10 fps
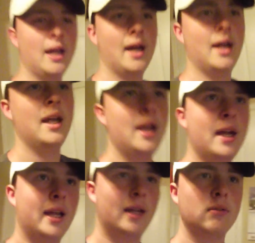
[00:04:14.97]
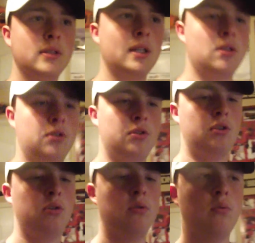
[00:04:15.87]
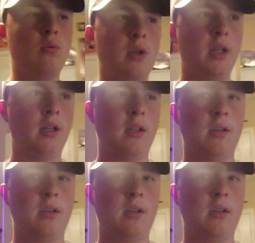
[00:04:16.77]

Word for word: that, and that was like June